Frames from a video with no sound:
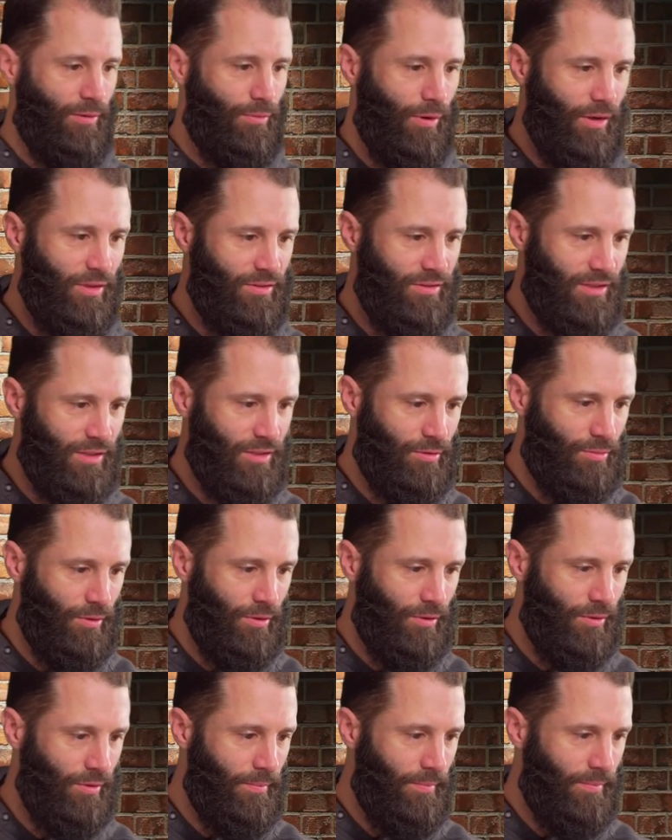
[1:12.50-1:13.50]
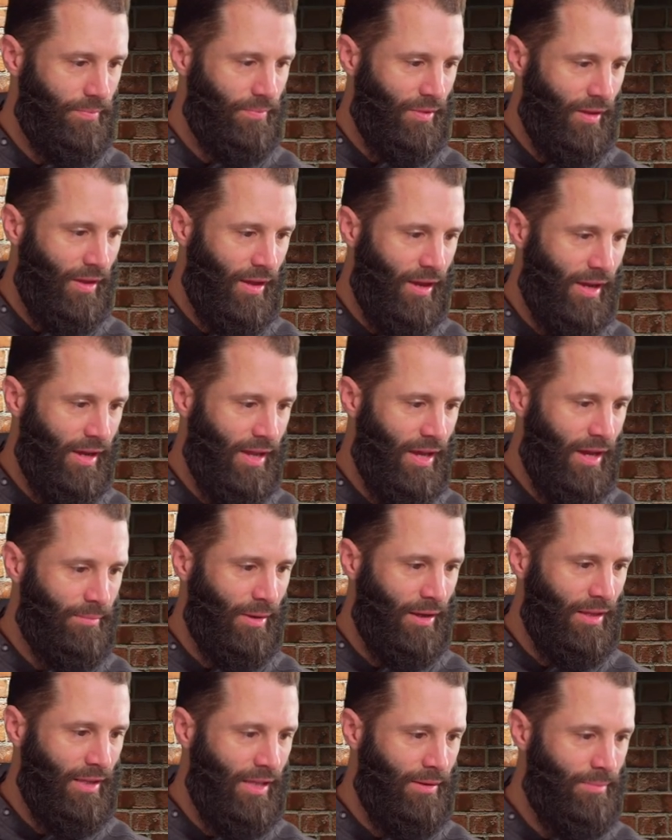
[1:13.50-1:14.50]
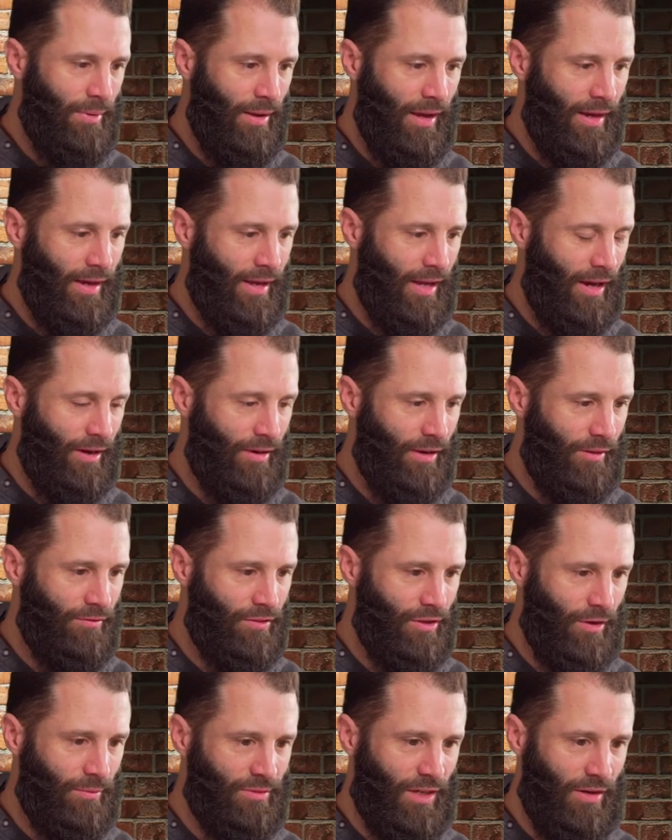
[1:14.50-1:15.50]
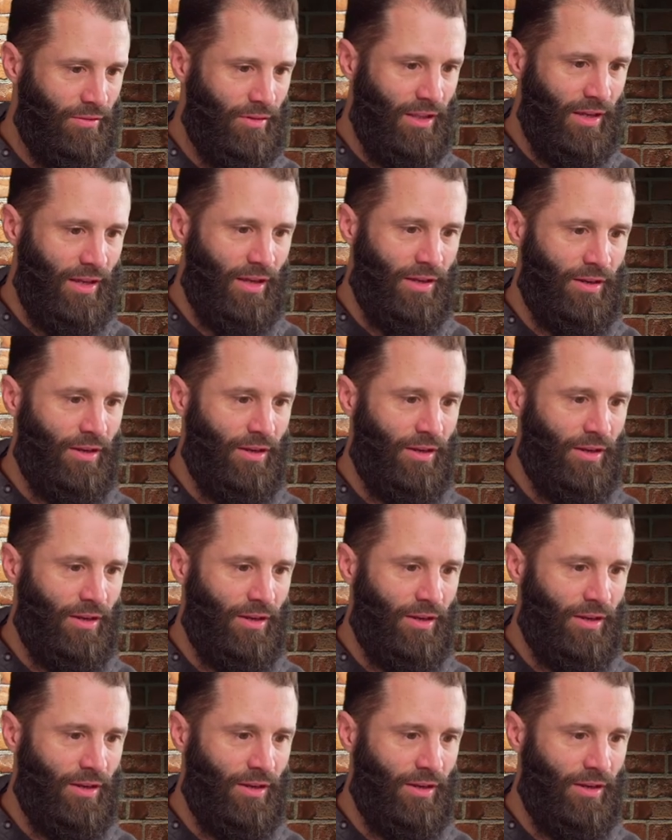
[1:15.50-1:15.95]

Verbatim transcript: What is this one? I got my eBay account. I've dumped everything in